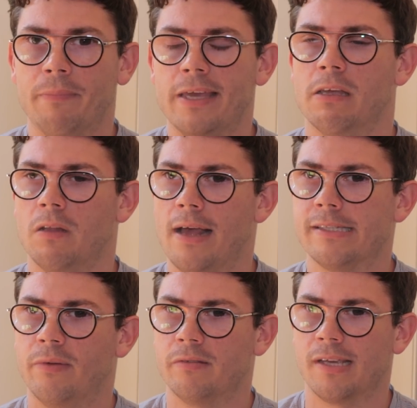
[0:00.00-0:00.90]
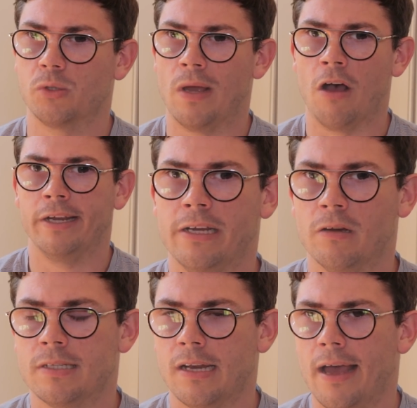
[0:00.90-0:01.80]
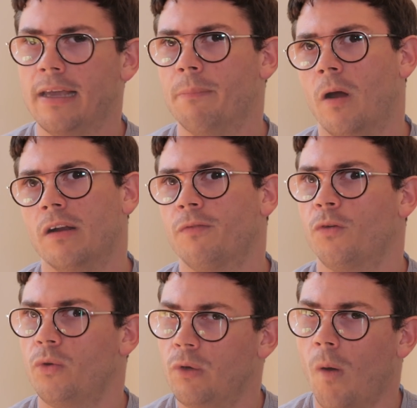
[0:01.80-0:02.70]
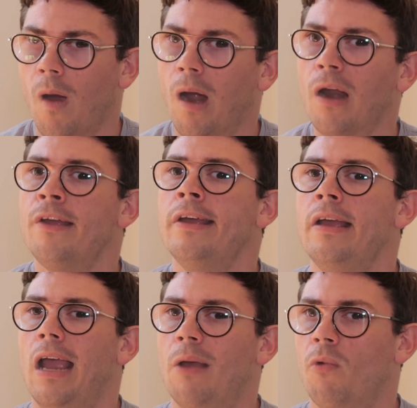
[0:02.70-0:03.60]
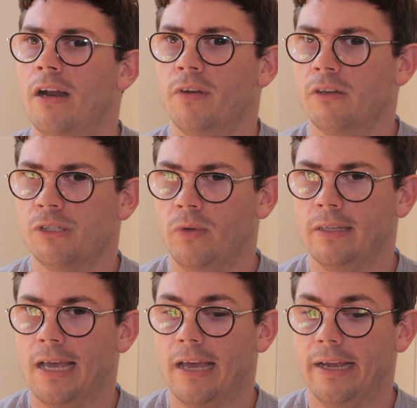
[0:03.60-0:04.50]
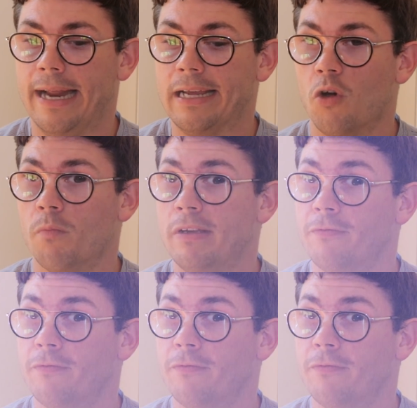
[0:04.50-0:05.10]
being in the closet with your sexuality, you're denying a part of who you are, and whenever you're doing that, it ain't gonna be